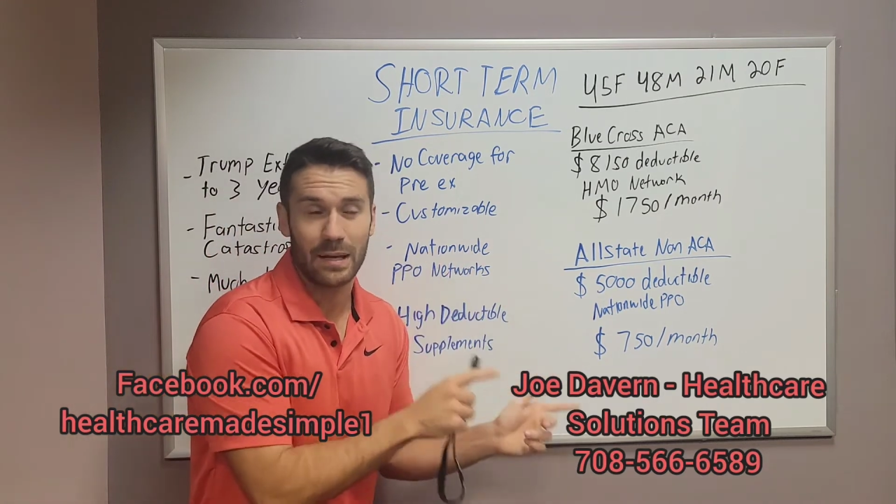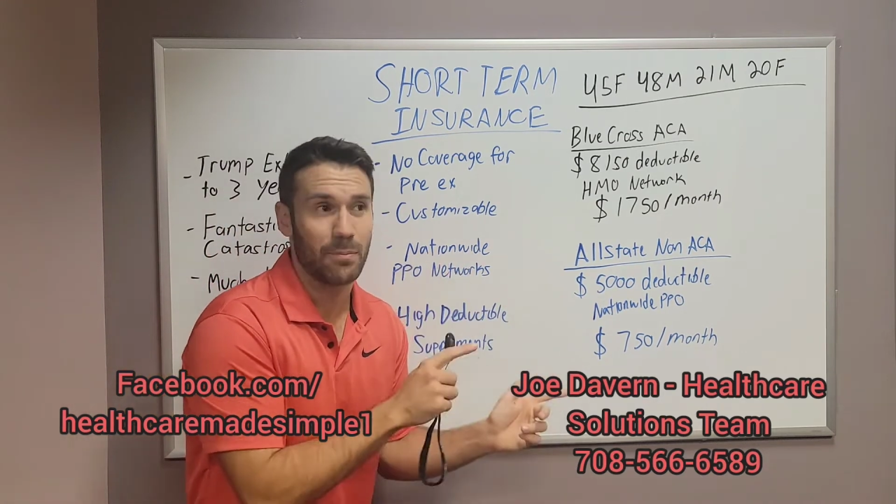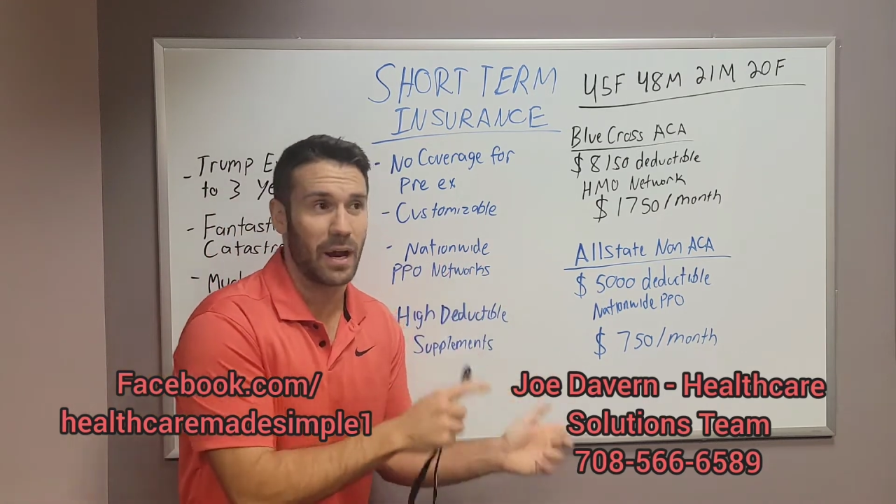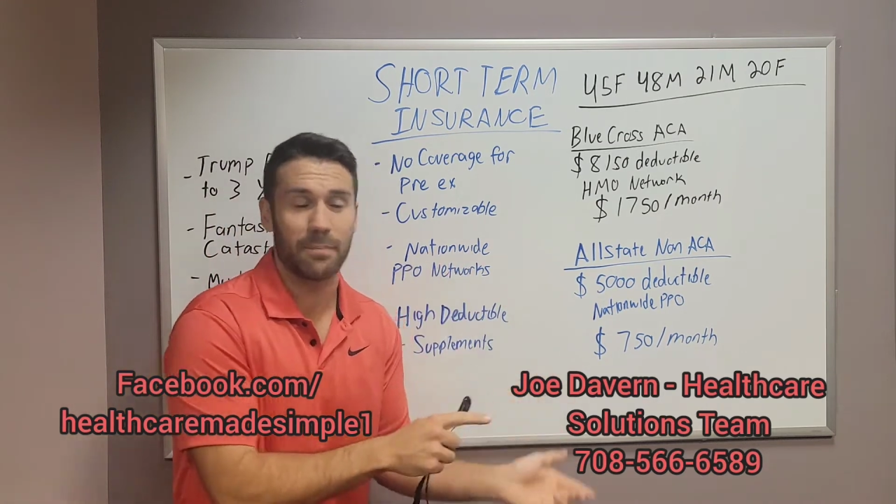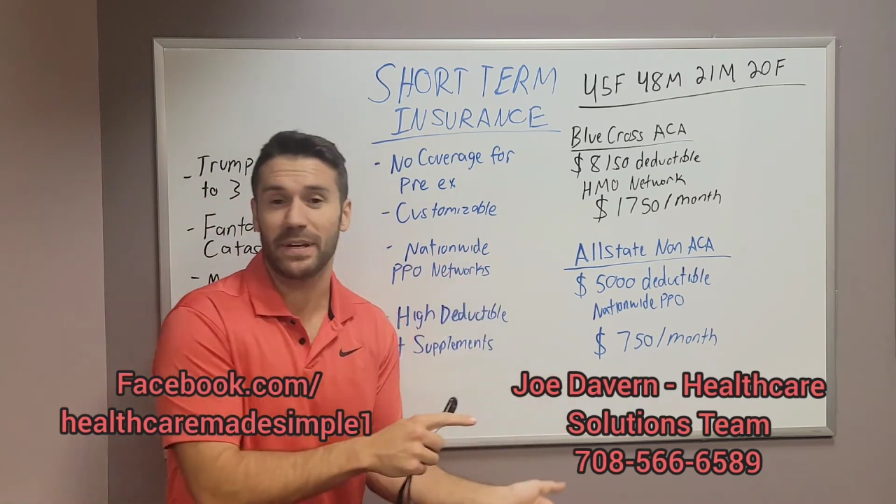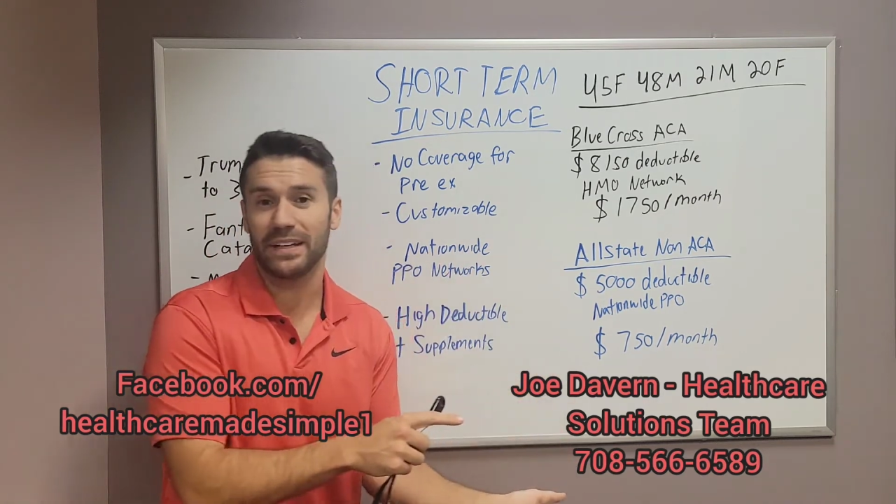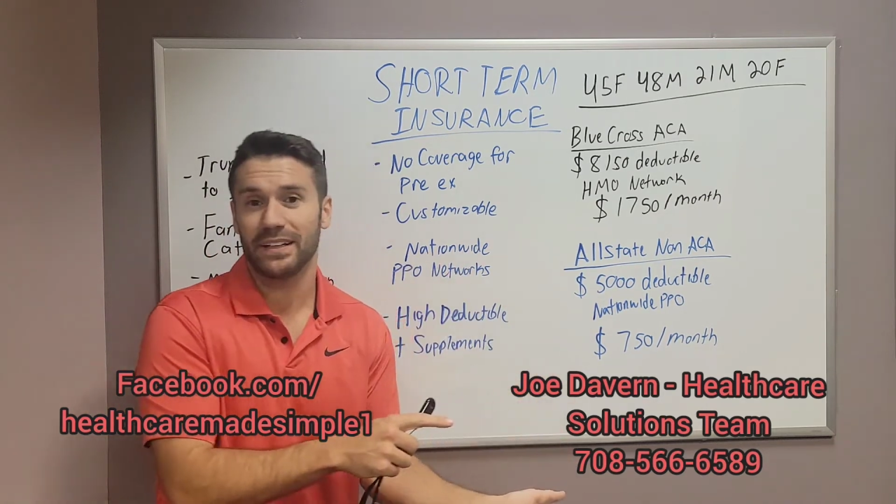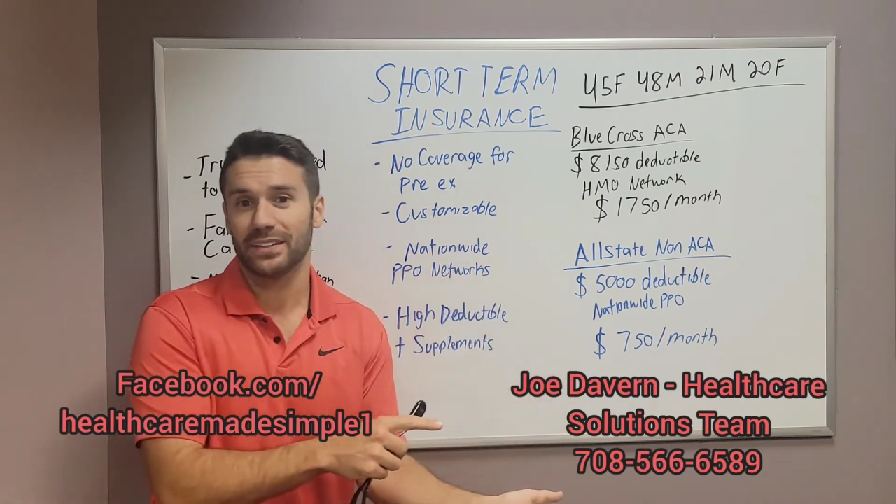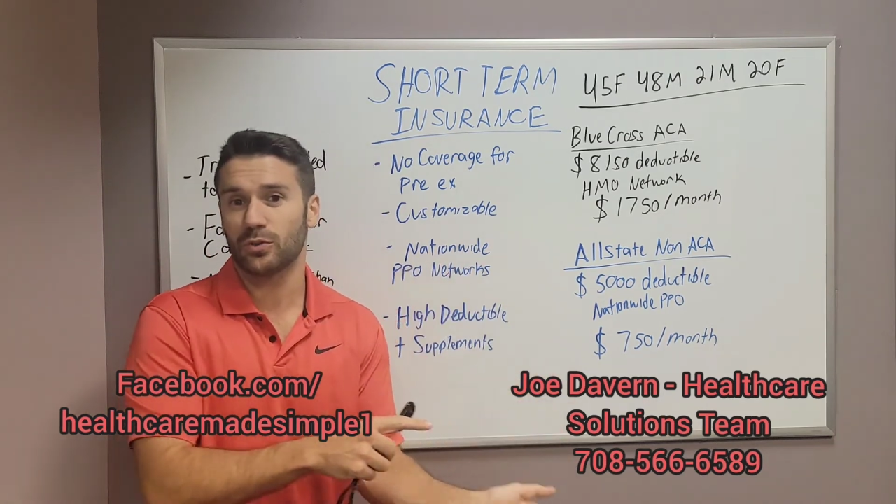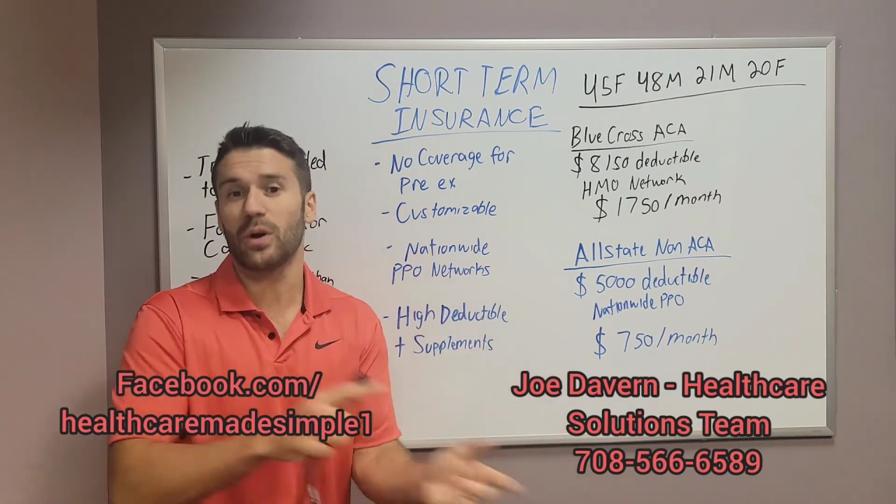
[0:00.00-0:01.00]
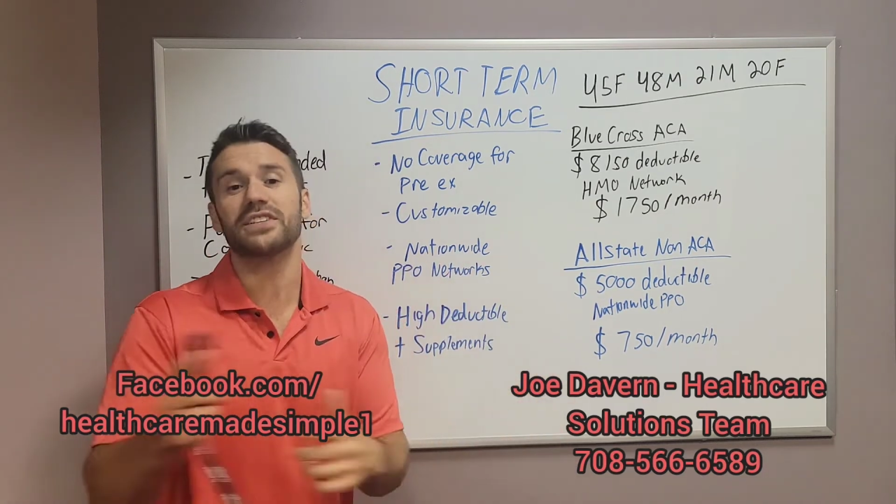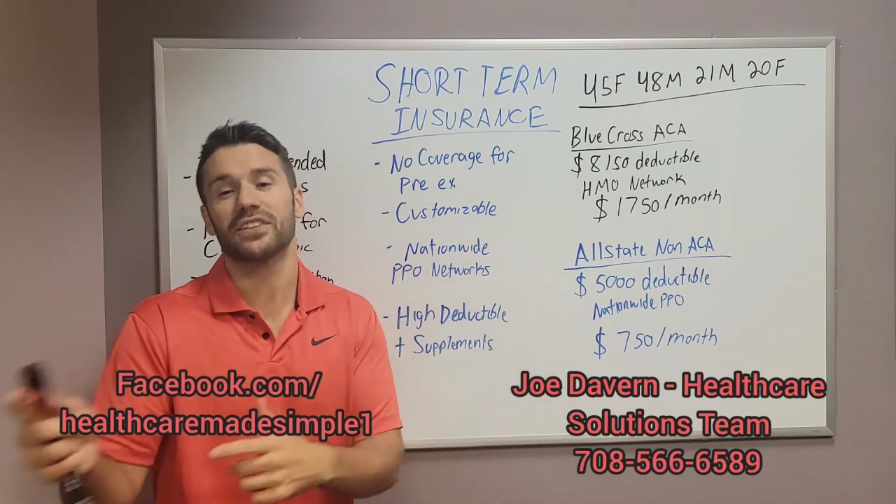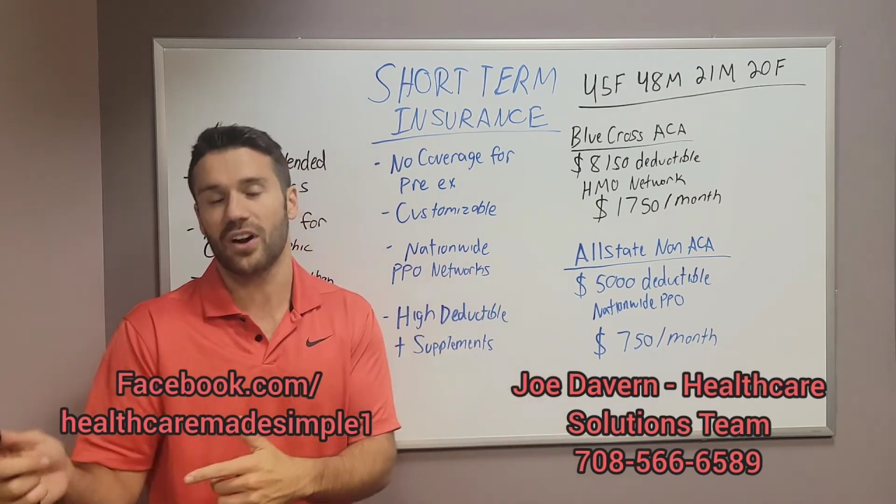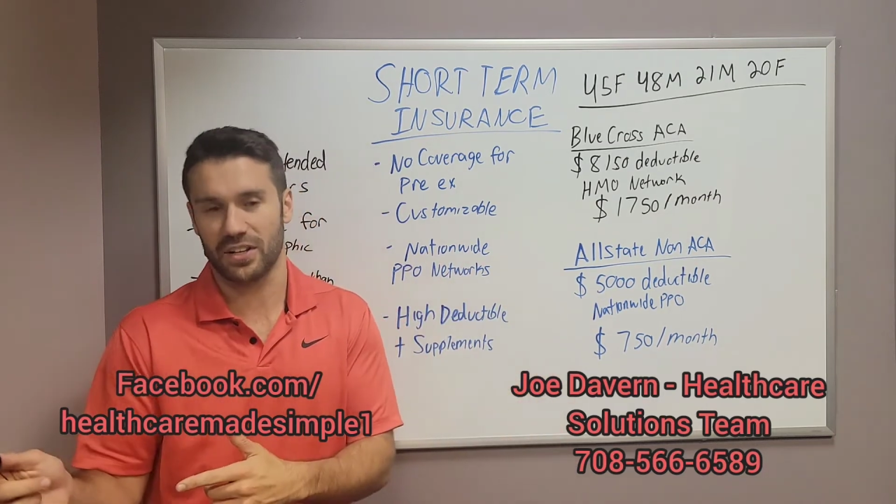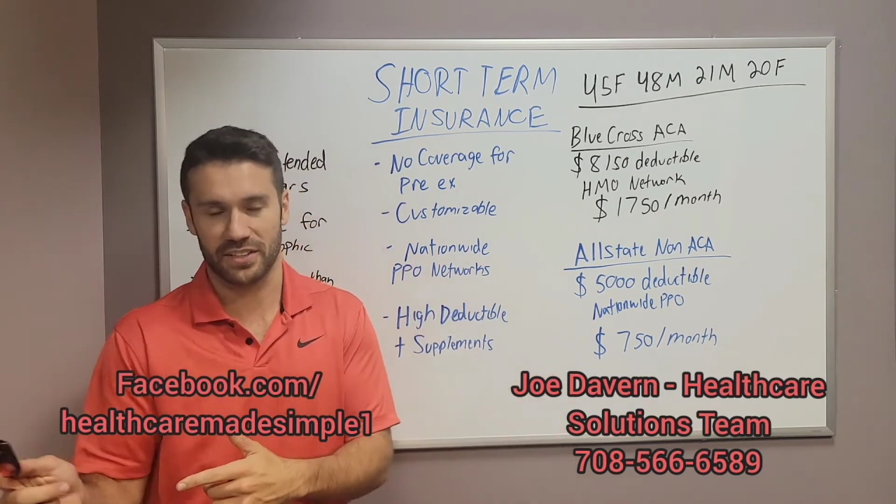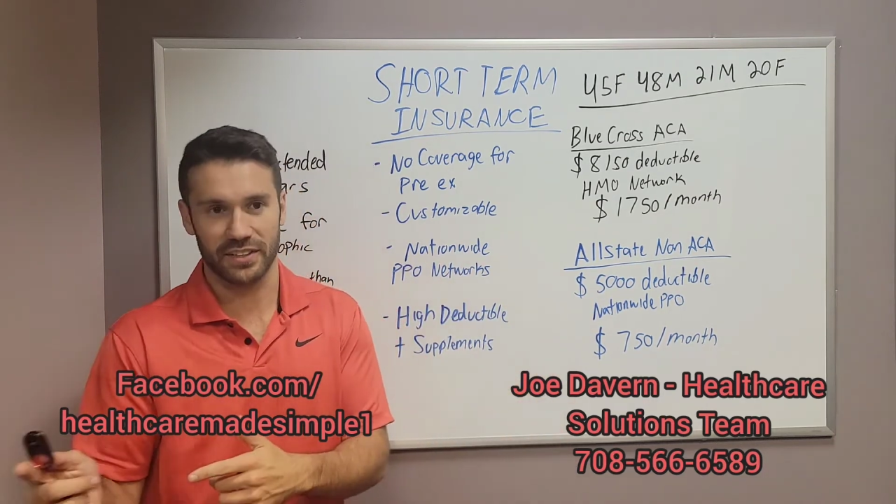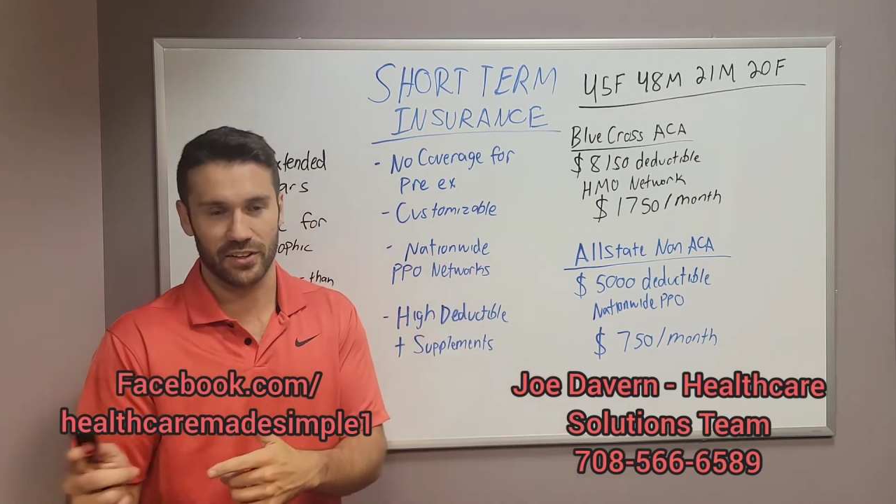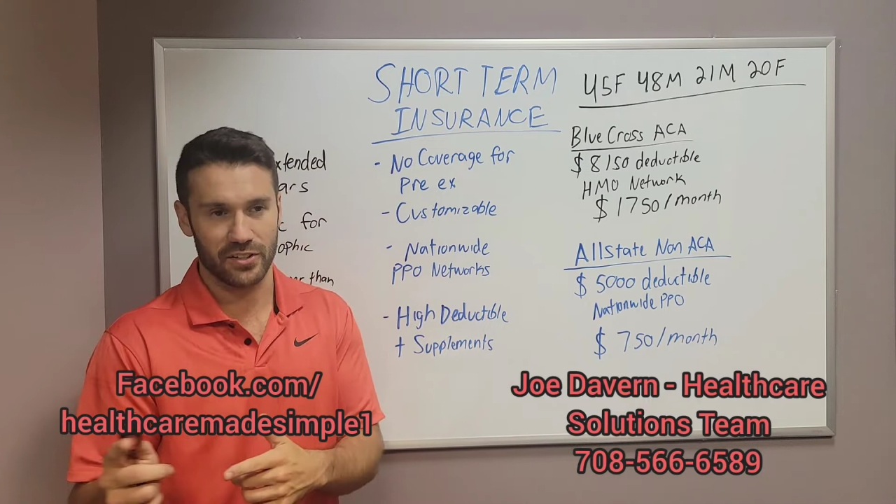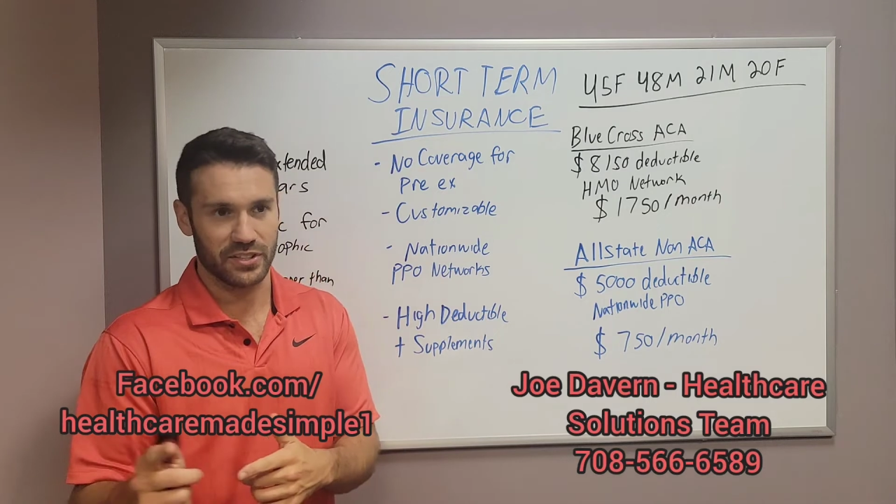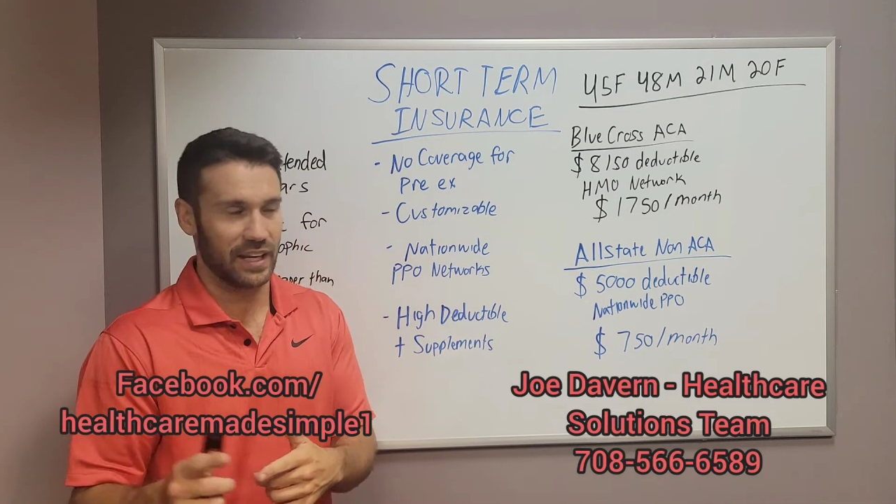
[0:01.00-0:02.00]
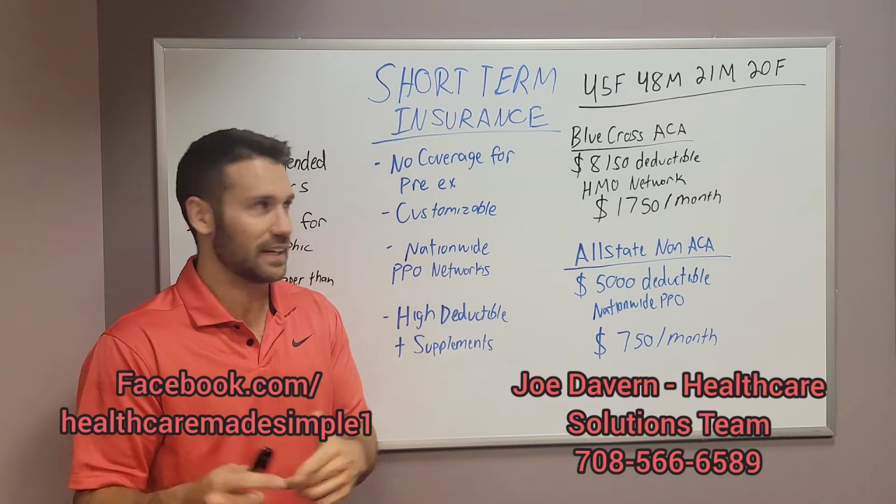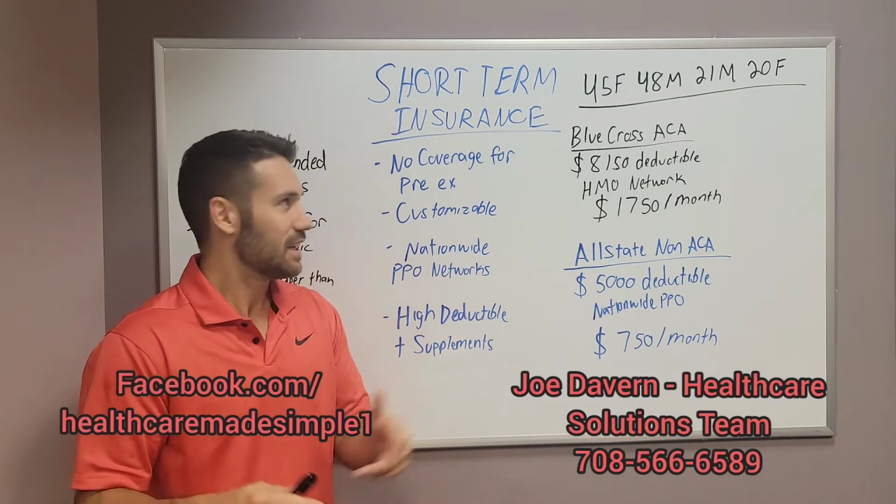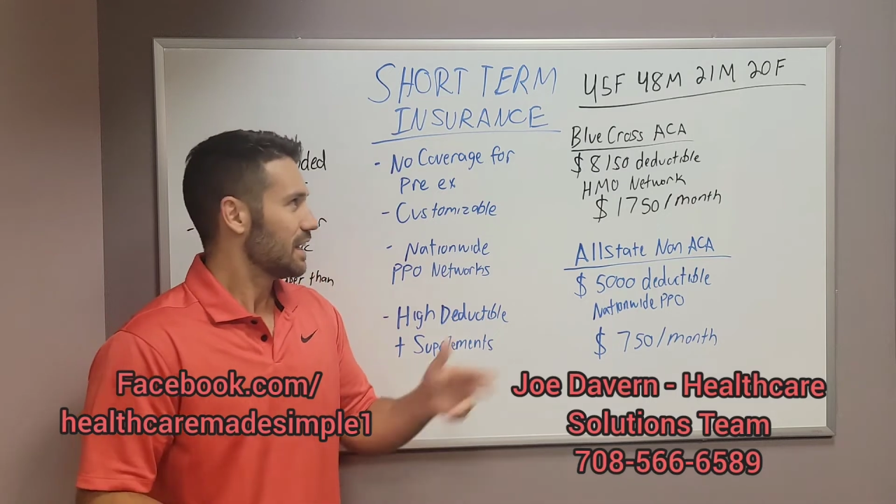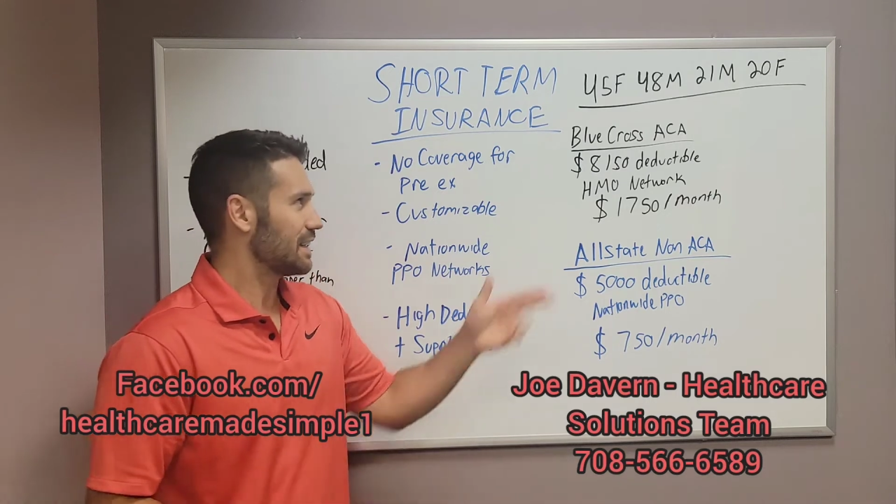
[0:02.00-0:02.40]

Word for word: it might be twice the cost in another state.